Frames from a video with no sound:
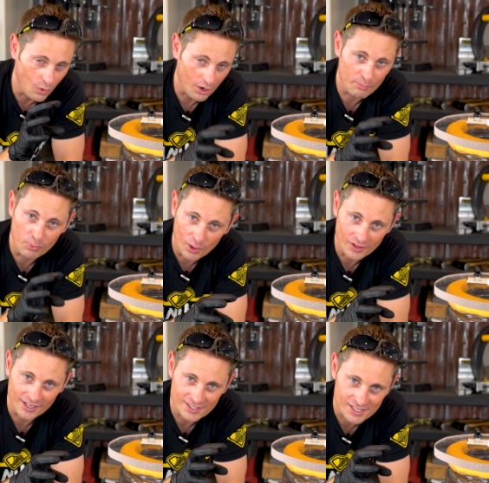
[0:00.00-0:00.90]
water
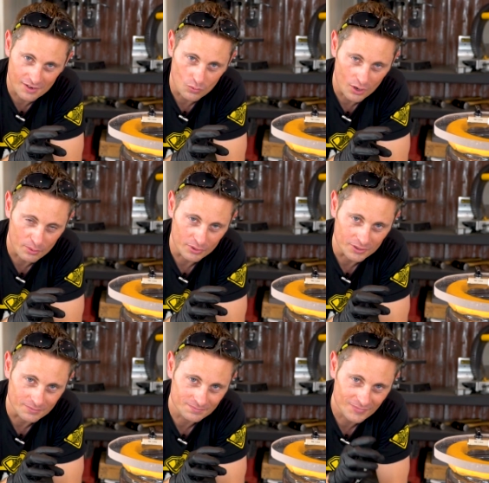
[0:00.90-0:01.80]
boiling inside of a water
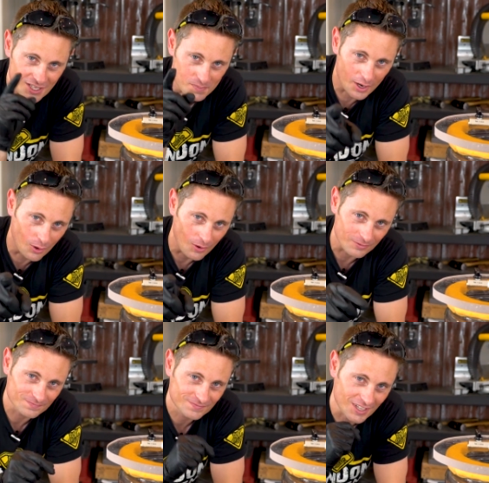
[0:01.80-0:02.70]
balloon. That's my goal.
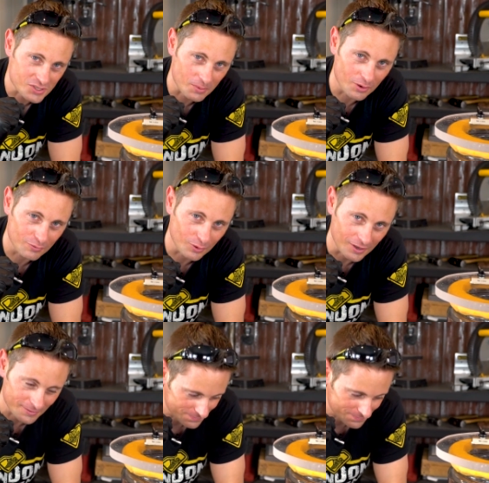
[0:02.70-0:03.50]
That's what I'm going for.